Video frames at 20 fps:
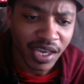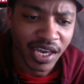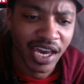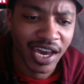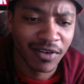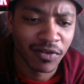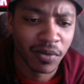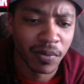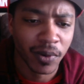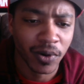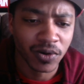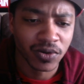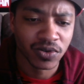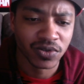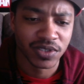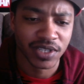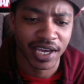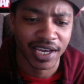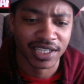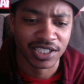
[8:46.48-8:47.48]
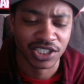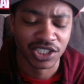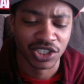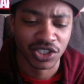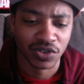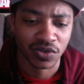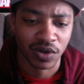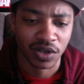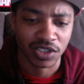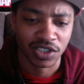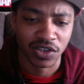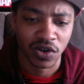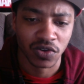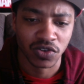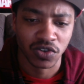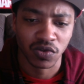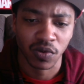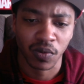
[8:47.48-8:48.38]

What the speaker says: At Roboku's HQ, a soldier